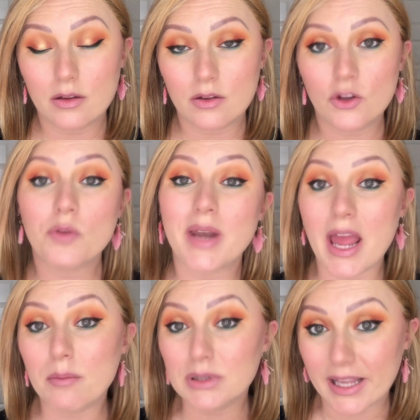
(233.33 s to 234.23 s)
human
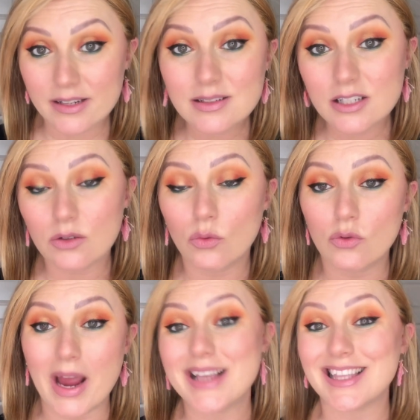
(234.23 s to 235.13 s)
hair blend
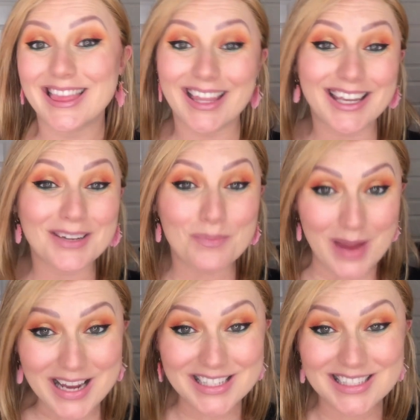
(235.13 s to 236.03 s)
or a synthetic
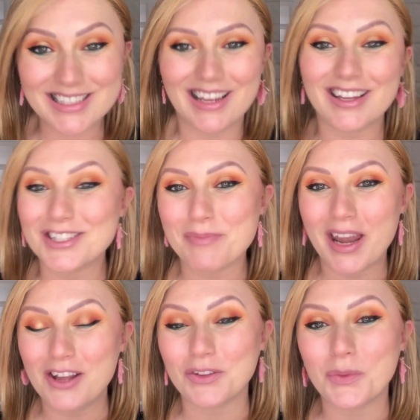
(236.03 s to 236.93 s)
mix,
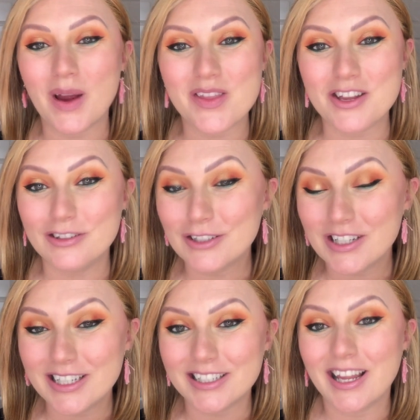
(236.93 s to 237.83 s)
depending on the way that you look
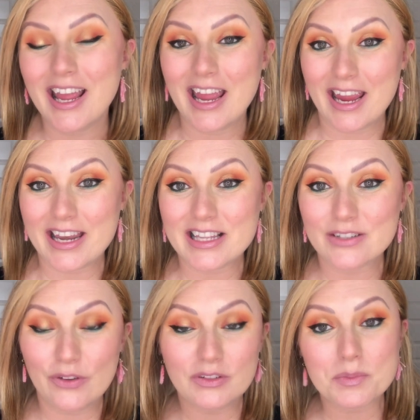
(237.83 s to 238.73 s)
at it. It
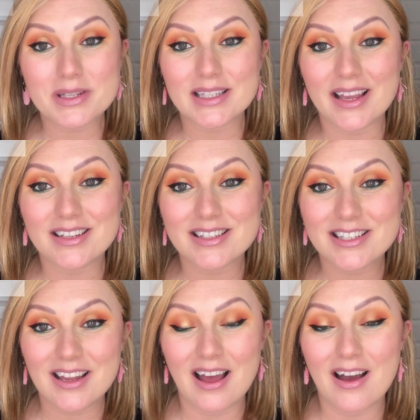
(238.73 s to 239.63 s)
is
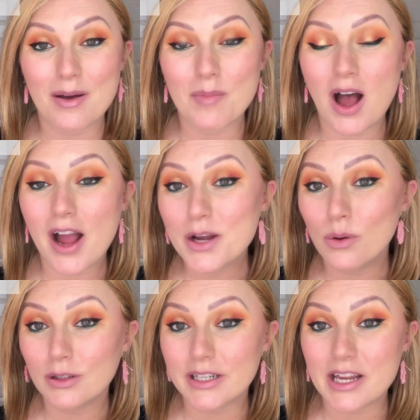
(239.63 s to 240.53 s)
50% high
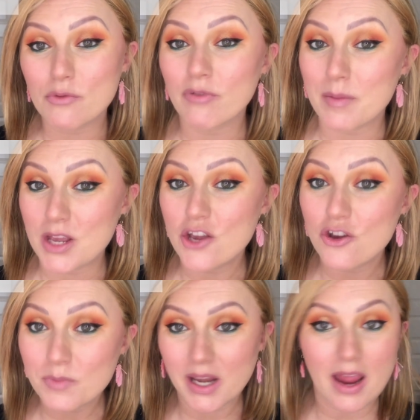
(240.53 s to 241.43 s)
quality Remy
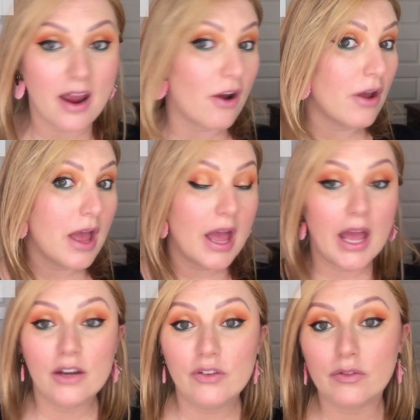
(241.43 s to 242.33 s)
human hair
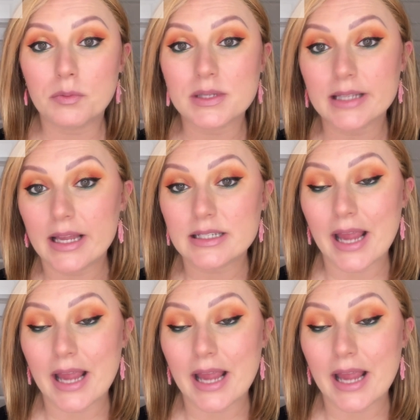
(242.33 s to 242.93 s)
and 50%